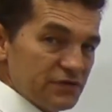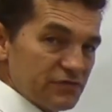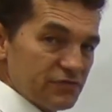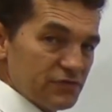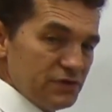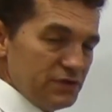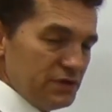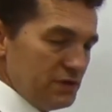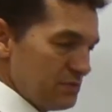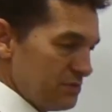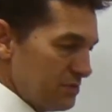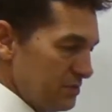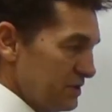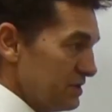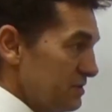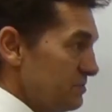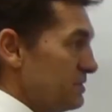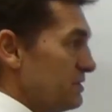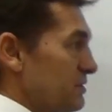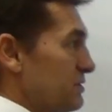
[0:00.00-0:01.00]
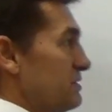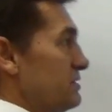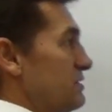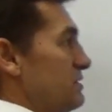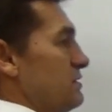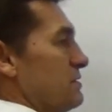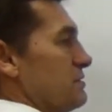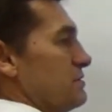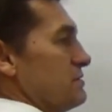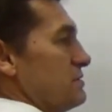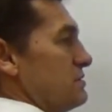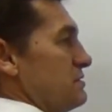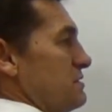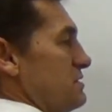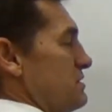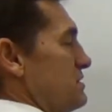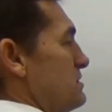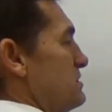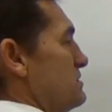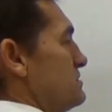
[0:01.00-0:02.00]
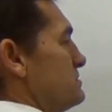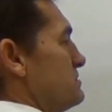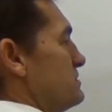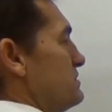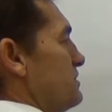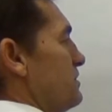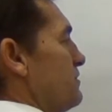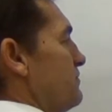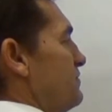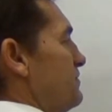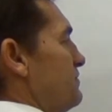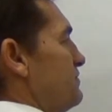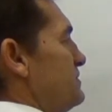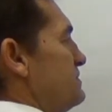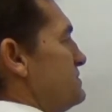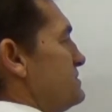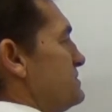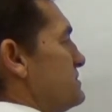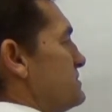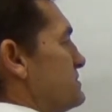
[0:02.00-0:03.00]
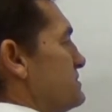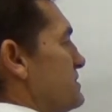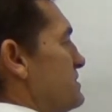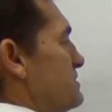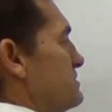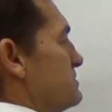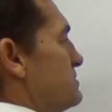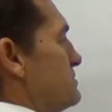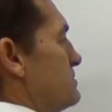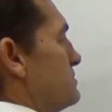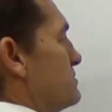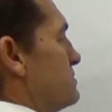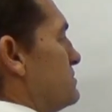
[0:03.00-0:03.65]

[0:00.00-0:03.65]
every year, it'll keep going down. So you go 56,000